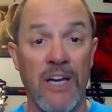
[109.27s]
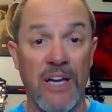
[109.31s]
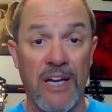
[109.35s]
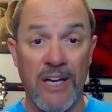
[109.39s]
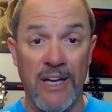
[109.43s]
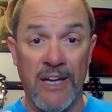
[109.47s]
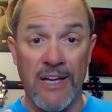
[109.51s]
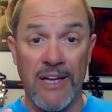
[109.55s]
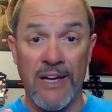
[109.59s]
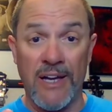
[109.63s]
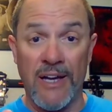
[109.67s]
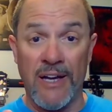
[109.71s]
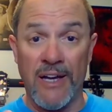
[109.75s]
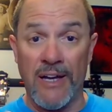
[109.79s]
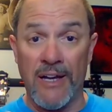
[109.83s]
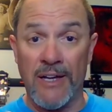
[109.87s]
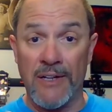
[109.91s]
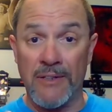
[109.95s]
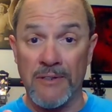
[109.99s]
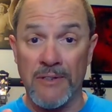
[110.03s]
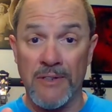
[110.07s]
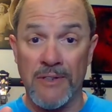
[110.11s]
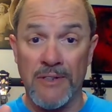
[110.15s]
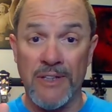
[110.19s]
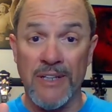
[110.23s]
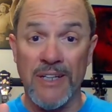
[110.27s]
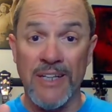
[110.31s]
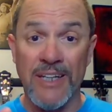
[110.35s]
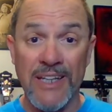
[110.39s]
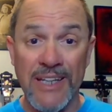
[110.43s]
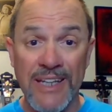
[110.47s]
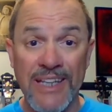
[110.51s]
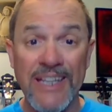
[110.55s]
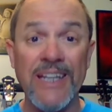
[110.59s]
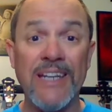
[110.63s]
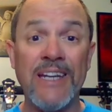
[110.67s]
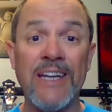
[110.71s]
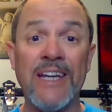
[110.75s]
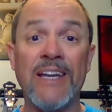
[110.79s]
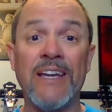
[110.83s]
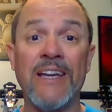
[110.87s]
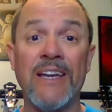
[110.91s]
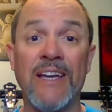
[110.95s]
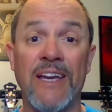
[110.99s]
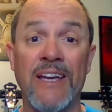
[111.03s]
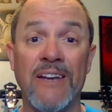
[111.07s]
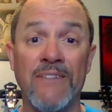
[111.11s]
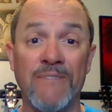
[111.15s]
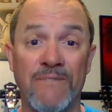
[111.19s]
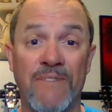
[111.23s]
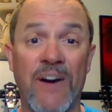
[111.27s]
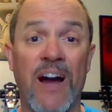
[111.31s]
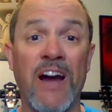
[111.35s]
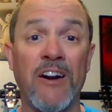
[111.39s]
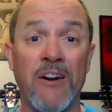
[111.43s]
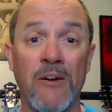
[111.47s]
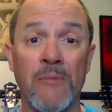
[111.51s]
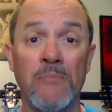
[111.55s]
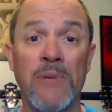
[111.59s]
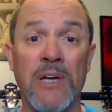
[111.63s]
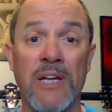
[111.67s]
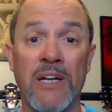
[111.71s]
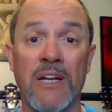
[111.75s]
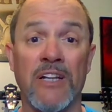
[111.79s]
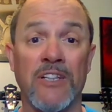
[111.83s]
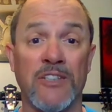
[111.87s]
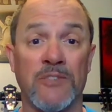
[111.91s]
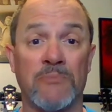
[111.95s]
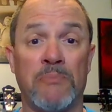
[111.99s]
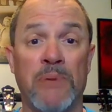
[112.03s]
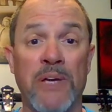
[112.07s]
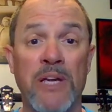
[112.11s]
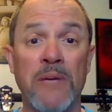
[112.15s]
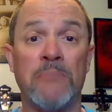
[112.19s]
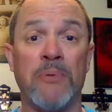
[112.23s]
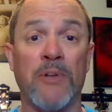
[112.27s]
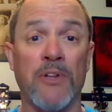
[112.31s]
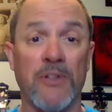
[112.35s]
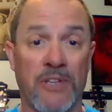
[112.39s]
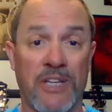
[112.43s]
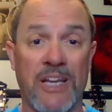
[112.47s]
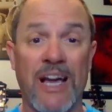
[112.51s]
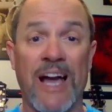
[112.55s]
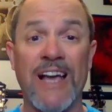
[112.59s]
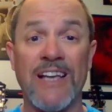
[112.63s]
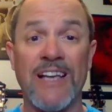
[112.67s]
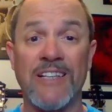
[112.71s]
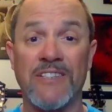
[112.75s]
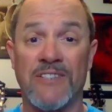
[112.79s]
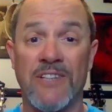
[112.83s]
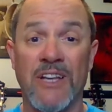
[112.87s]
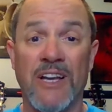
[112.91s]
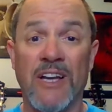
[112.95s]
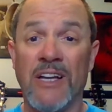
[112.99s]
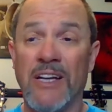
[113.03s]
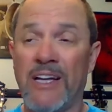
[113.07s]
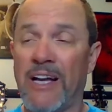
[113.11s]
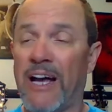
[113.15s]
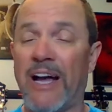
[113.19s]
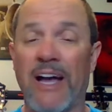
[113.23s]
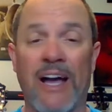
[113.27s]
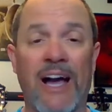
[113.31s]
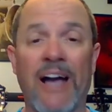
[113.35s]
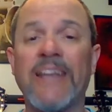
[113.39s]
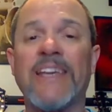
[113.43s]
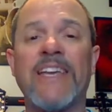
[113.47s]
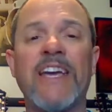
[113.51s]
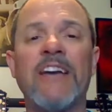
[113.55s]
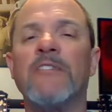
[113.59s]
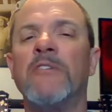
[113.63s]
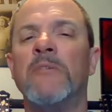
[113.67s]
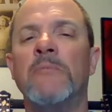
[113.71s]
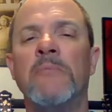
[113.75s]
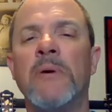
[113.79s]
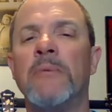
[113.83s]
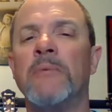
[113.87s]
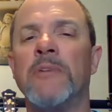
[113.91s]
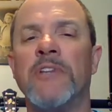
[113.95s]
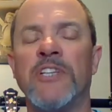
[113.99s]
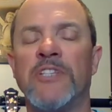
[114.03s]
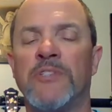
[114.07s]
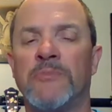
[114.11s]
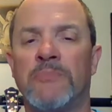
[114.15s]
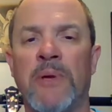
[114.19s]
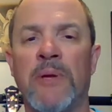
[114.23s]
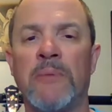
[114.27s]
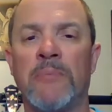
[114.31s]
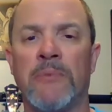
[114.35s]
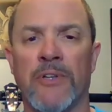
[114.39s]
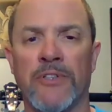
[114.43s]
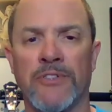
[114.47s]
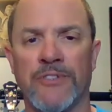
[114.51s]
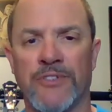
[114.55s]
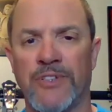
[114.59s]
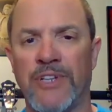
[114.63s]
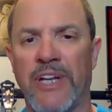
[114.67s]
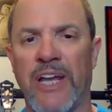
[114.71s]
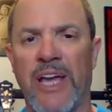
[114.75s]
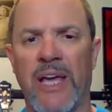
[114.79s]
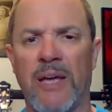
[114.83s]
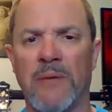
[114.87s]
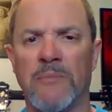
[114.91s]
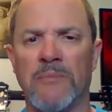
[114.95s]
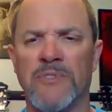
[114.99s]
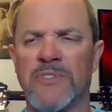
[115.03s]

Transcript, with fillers: uh, leading environmentalists, people, guys, I can't remember these people's names.